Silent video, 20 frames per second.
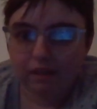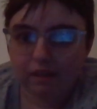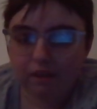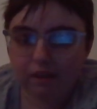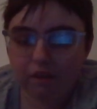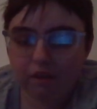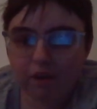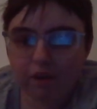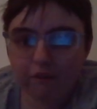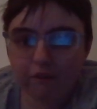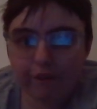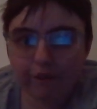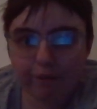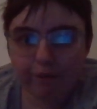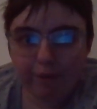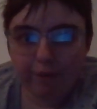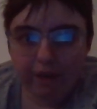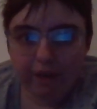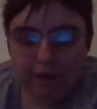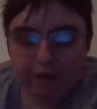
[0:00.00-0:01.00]
Hello
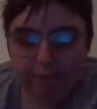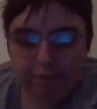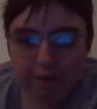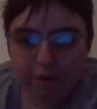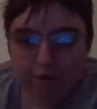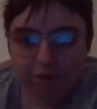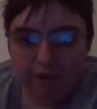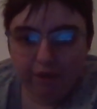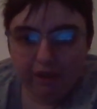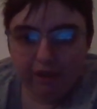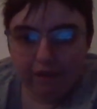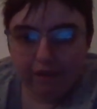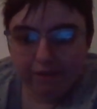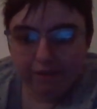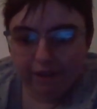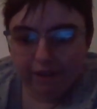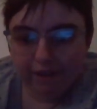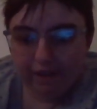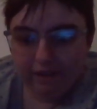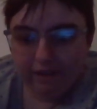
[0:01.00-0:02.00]
everybody,
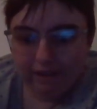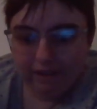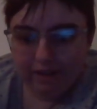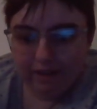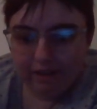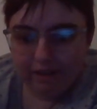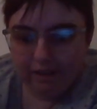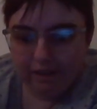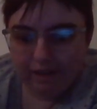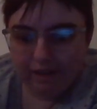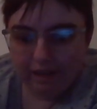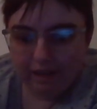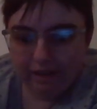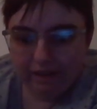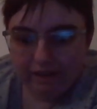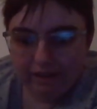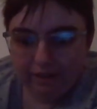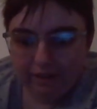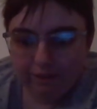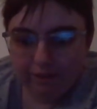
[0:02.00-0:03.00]

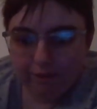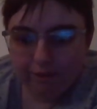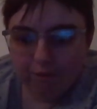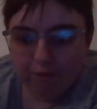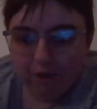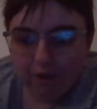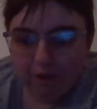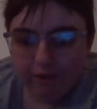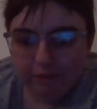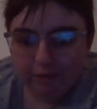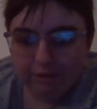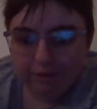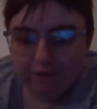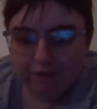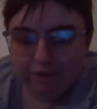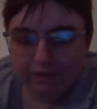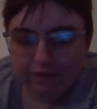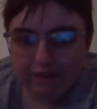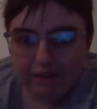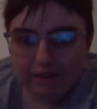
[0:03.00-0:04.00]
Ponylover1989 here, and welcome
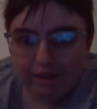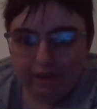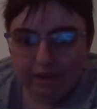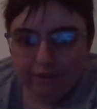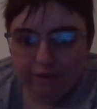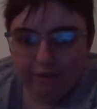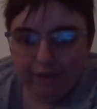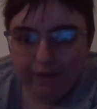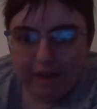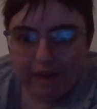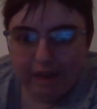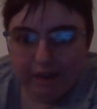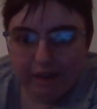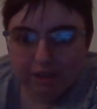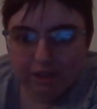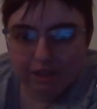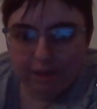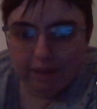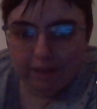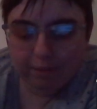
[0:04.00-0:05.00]
to another
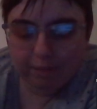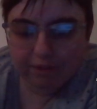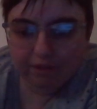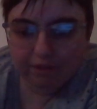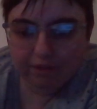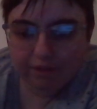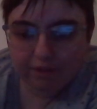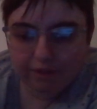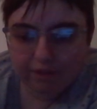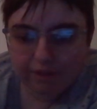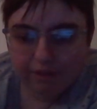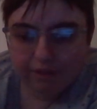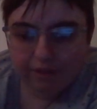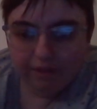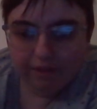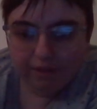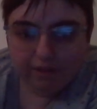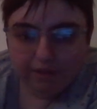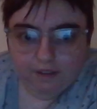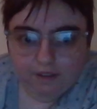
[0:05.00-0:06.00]
reaction episode.
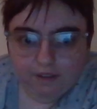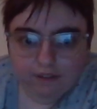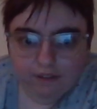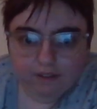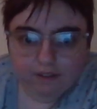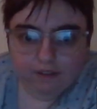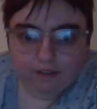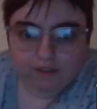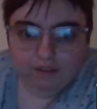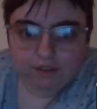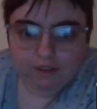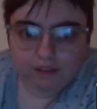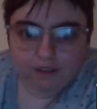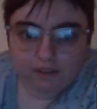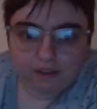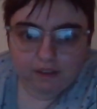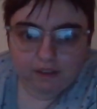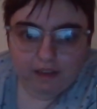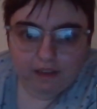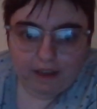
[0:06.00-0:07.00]
Do
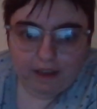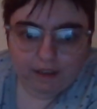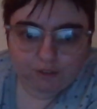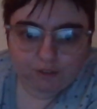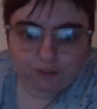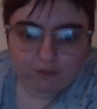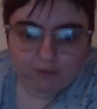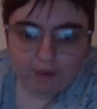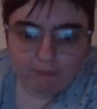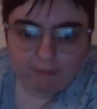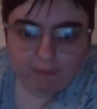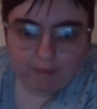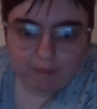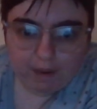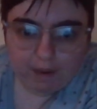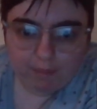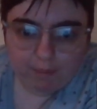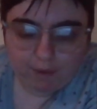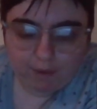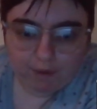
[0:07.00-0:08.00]
you guys
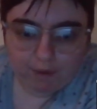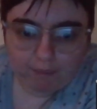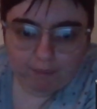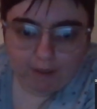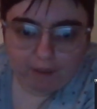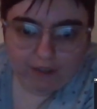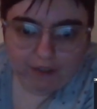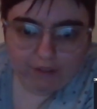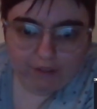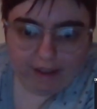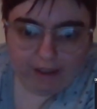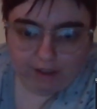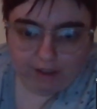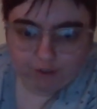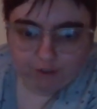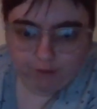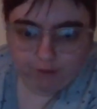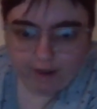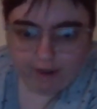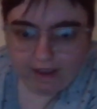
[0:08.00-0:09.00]
remember my
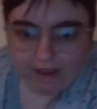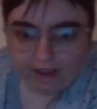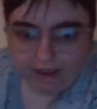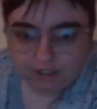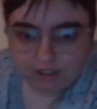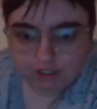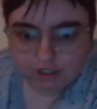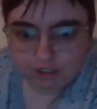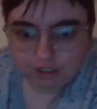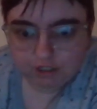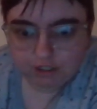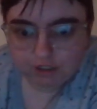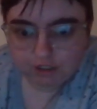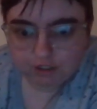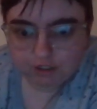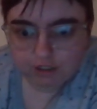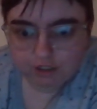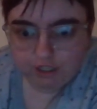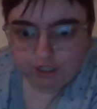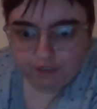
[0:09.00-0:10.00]
last reaction to
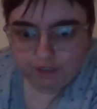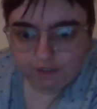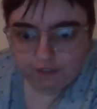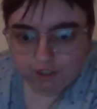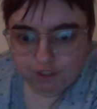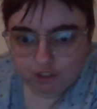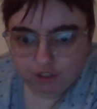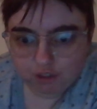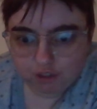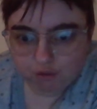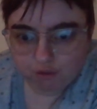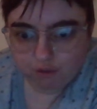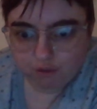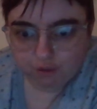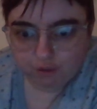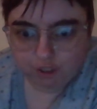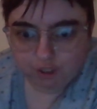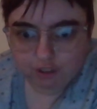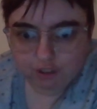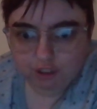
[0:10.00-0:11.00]
Steven
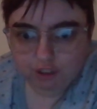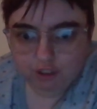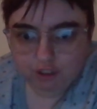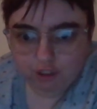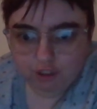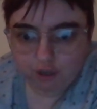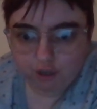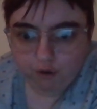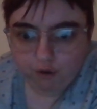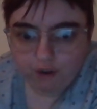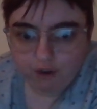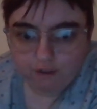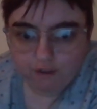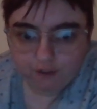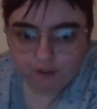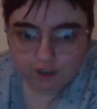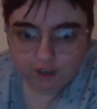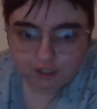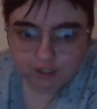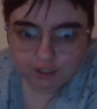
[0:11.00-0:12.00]
Jewniverse?
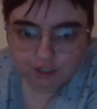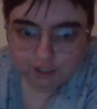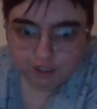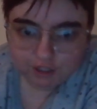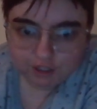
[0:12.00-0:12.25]
Tooniverse?